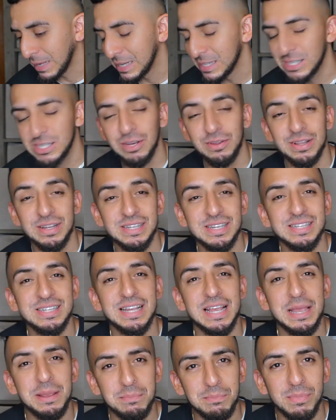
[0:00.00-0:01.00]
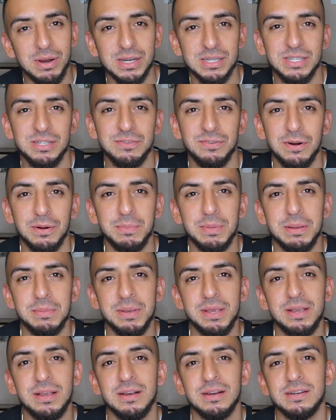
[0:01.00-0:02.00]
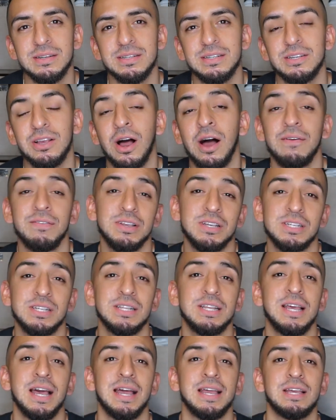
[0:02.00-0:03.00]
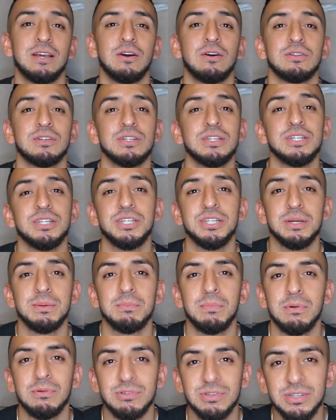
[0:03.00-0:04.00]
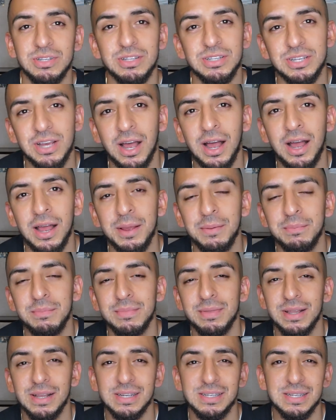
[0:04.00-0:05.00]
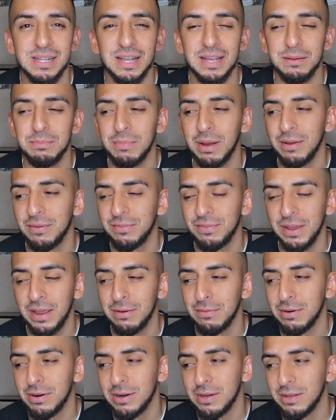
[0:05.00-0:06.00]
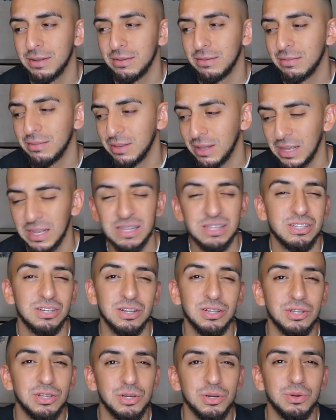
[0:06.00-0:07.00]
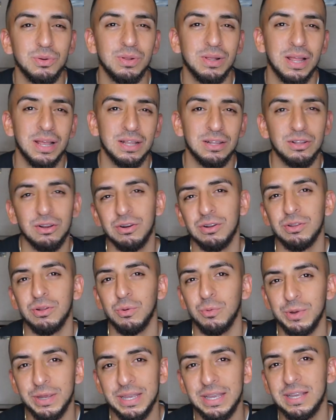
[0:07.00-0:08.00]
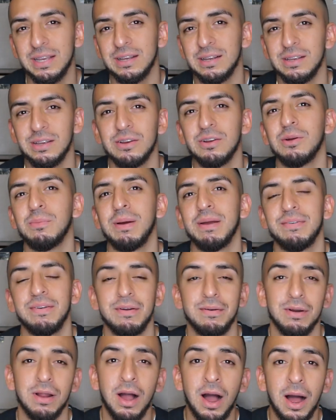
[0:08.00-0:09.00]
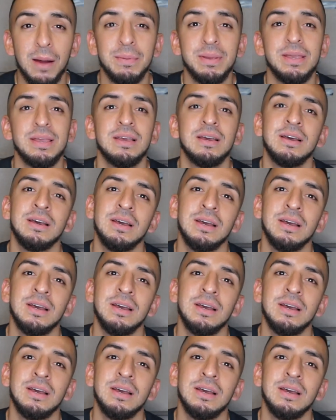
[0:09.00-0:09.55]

So this is a must for me because obviously I go to the gym most of the time. That's like my favorite thing to do, like during the week, you know, my favorite hobby.